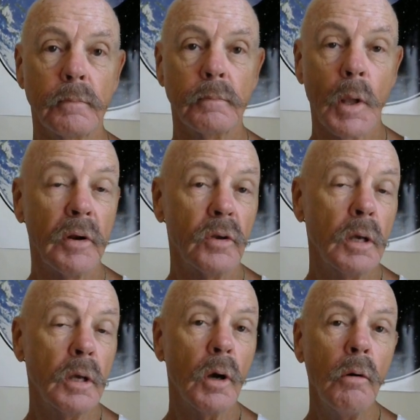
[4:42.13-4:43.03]
But if you
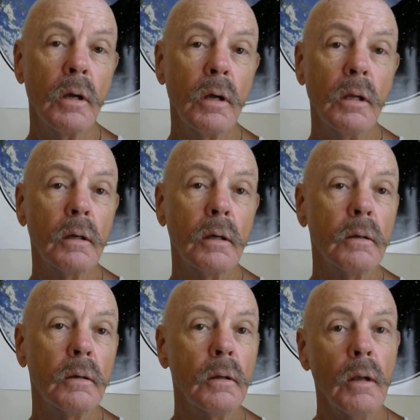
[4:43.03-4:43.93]
keep going,
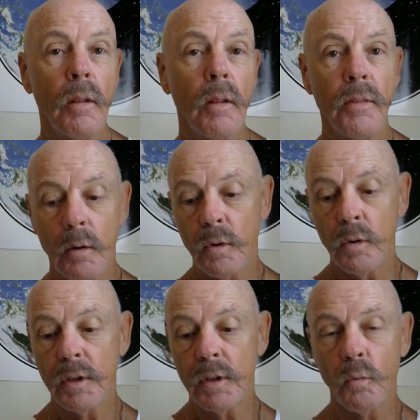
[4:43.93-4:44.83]
then
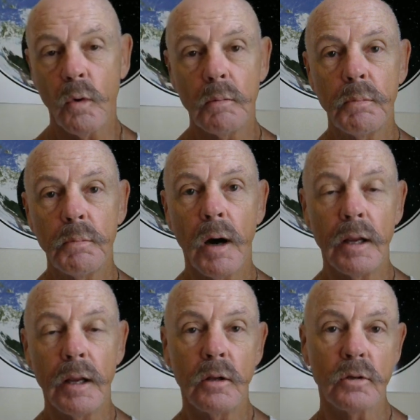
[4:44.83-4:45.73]
within one
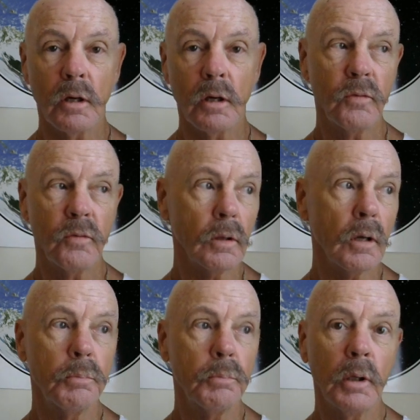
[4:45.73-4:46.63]
bite, you start to feel
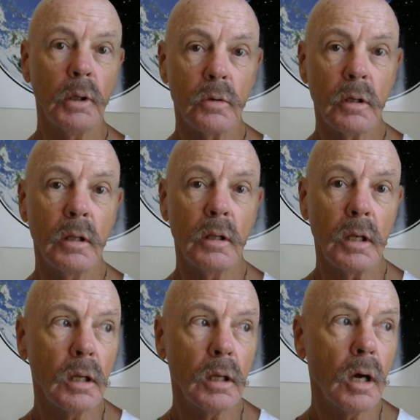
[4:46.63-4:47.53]
a bloat in
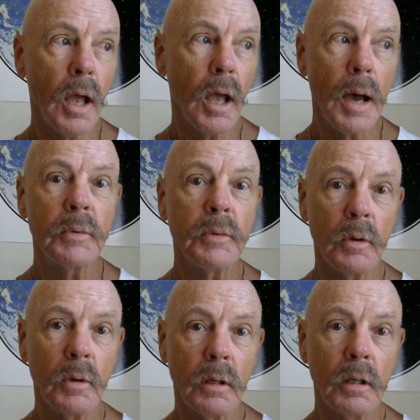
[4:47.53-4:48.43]
the
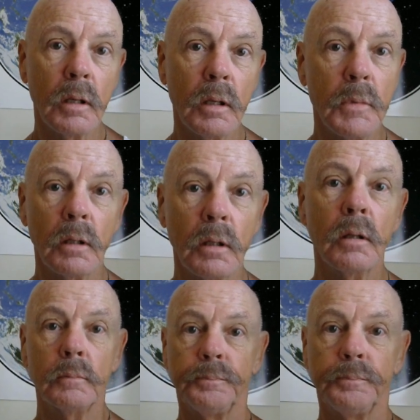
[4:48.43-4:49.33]
abdomen, in the middle
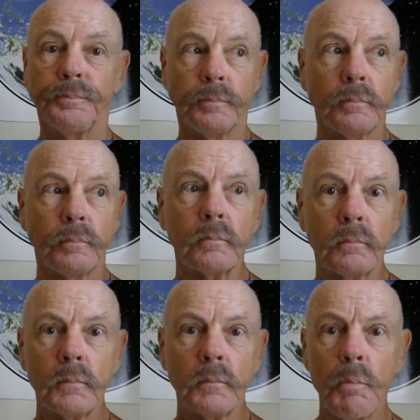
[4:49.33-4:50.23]

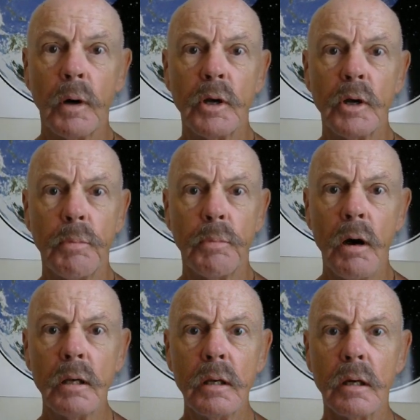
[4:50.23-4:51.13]
part of your
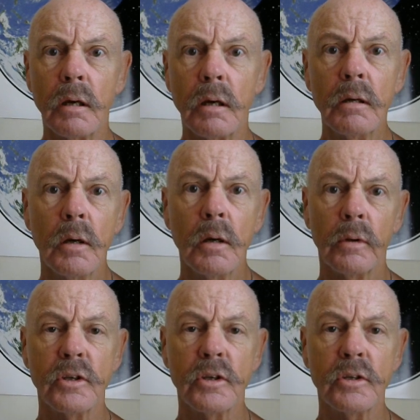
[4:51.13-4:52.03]
body here, where
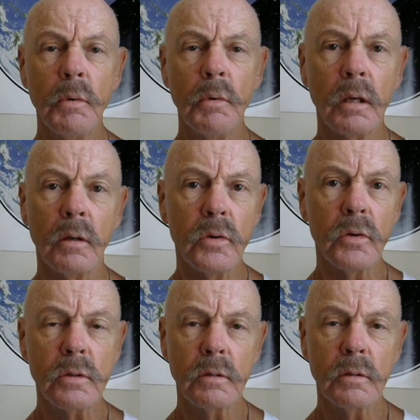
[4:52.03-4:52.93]
the stomach is.